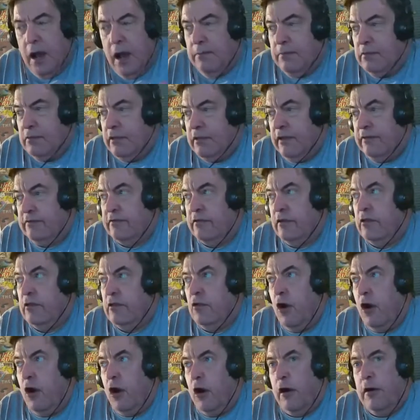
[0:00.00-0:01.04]
Leslie
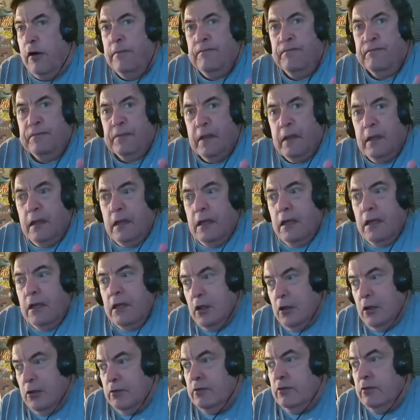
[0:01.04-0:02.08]
Lar,
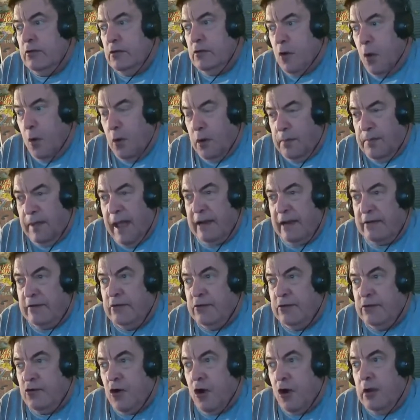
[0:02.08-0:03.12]
going back to
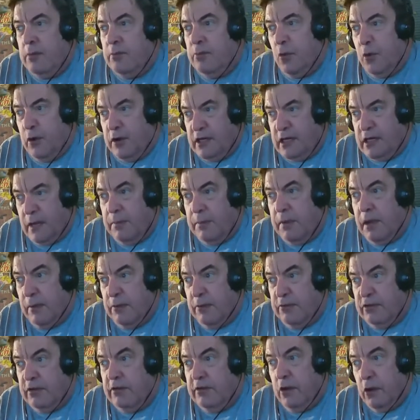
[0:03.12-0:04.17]
the drawing board and coming up
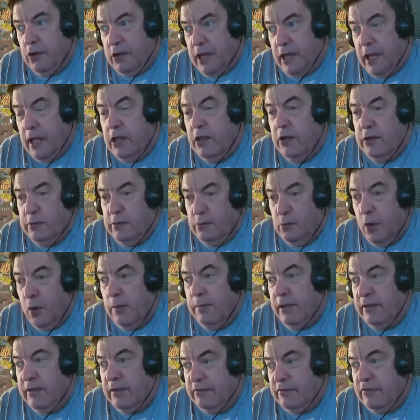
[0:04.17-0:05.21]
and said, okay, you didn't want
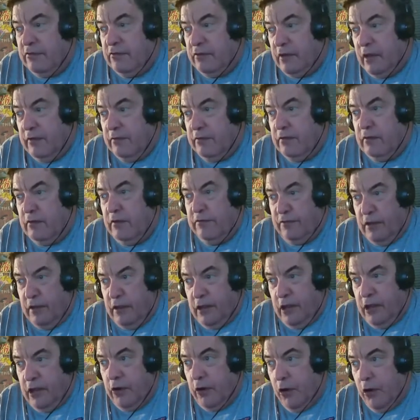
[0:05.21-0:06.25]
me as the
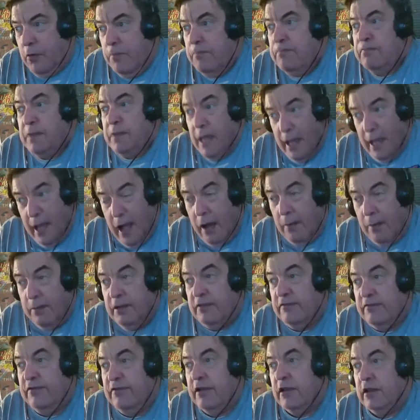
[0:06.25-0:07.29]
hero, I'll be
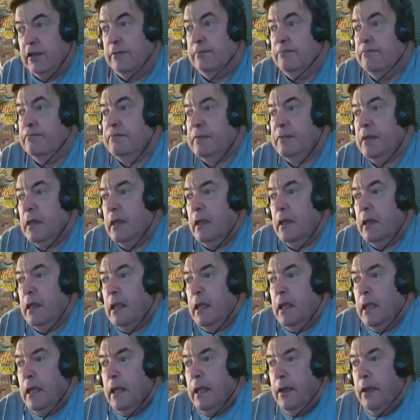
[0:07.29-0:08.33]
the villain.
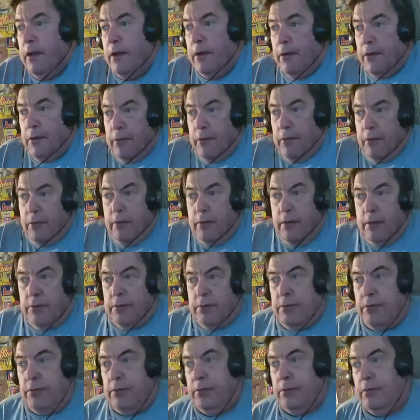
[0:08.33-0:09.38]
Leslie Lar's a Silver Age
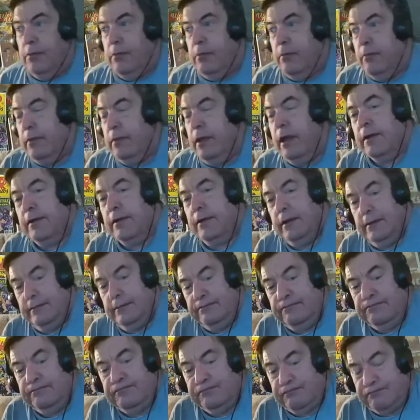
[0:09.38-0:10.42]
villain too.